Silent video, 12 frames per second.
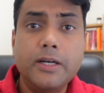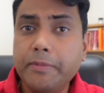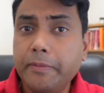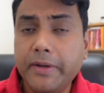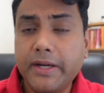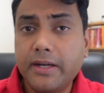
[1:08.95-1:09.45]
Let
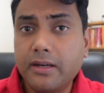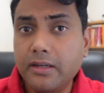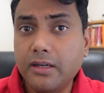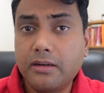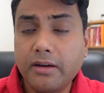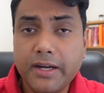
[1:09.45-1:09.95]
me make it
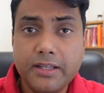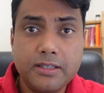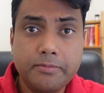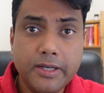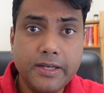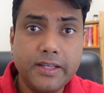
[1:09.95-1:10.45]
clear right in the
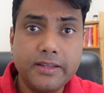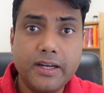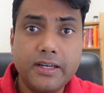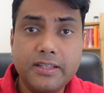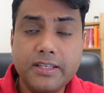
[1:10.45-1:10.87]
beginning that